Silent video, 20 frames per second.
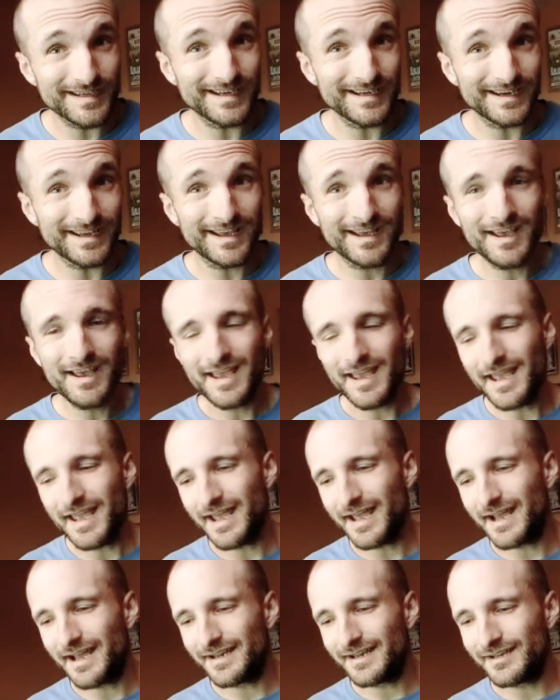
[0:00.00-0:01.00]
did.
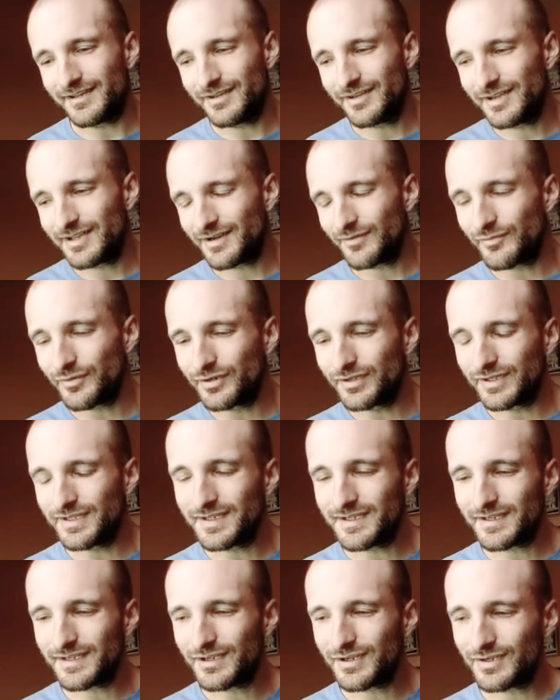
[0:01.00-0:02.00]
And you get a
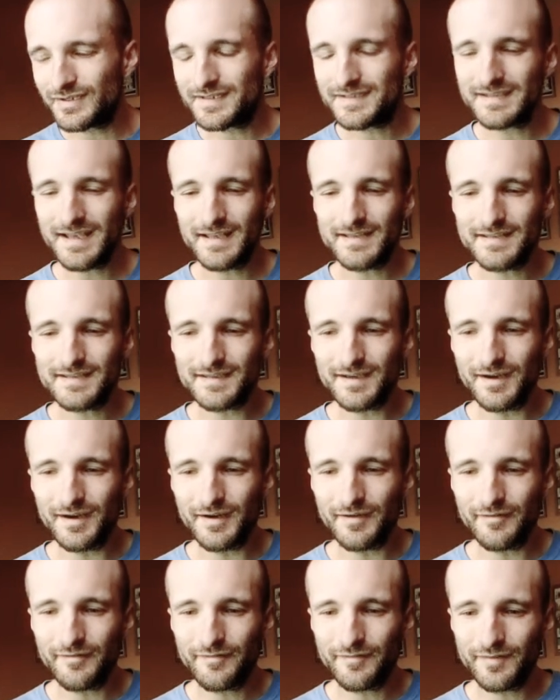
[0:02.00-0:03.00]
really good sense
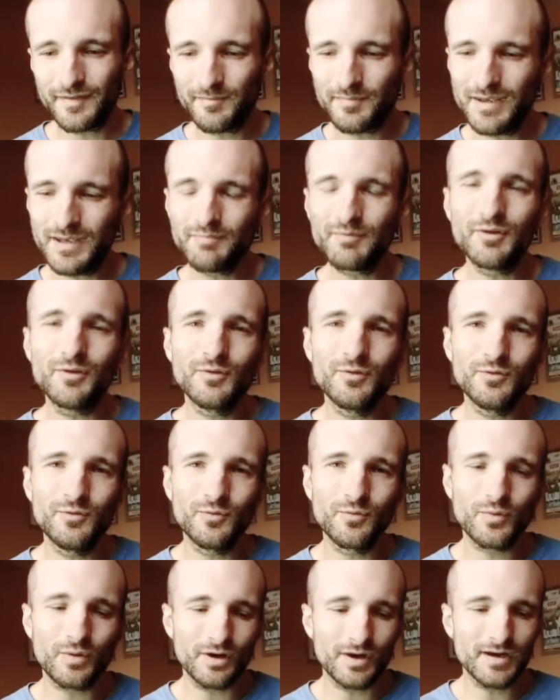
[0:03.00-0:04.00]
of the people who
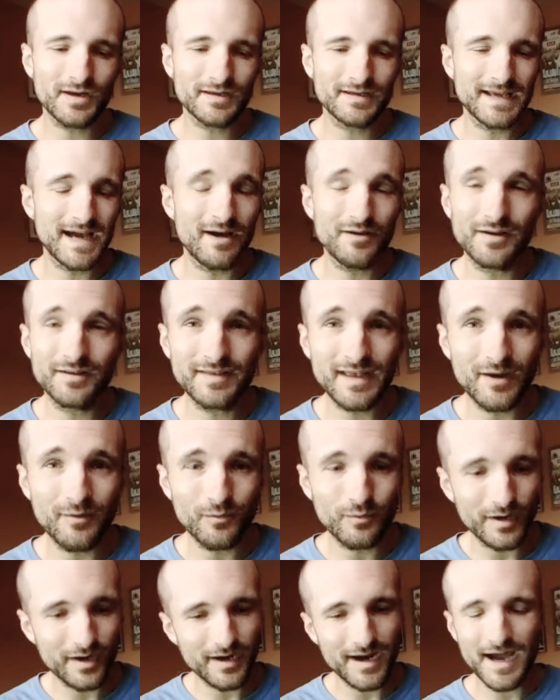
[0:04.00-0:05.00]
work down at
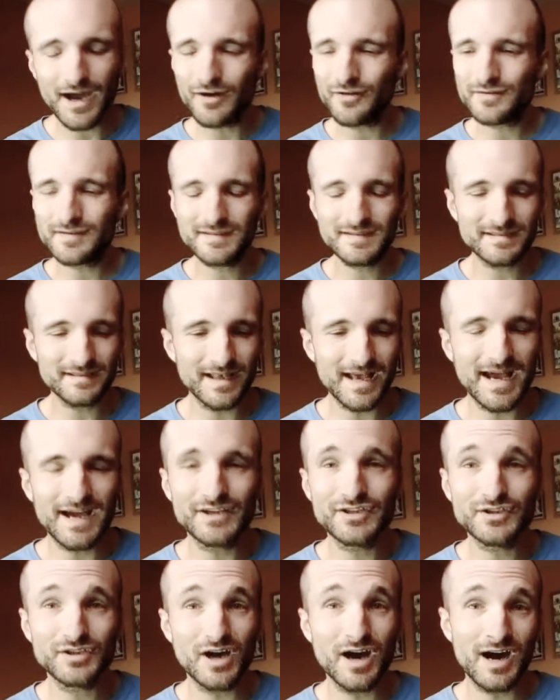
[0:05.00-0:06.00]
that warehouse
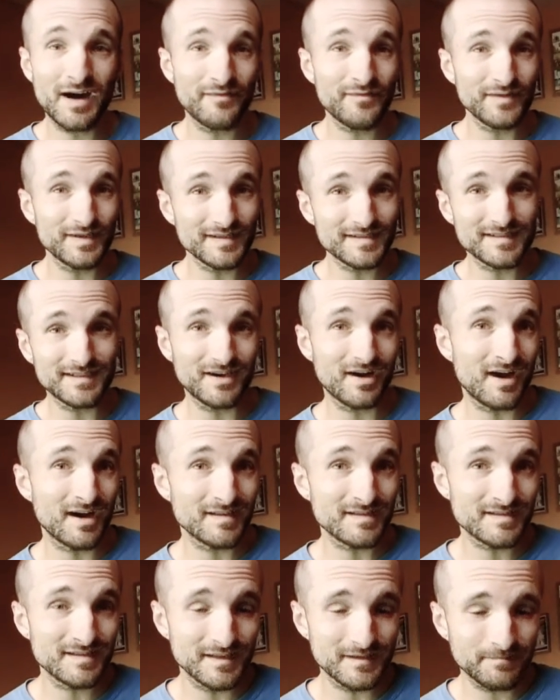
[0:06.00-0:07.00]
/ office in
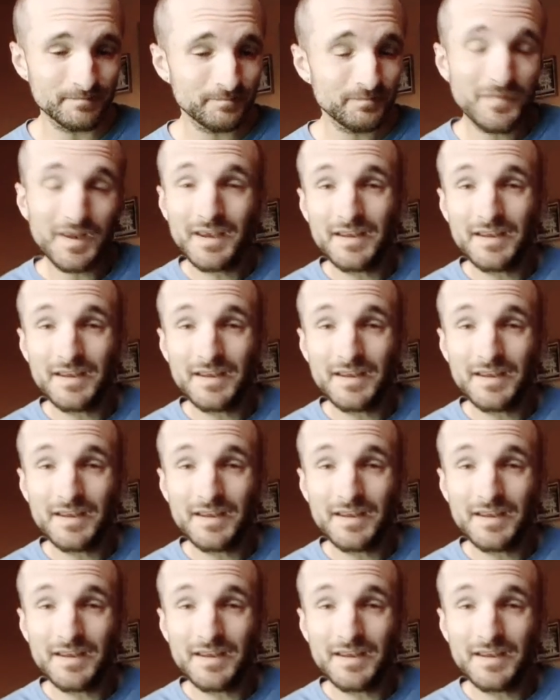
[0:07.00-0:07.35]
Austin.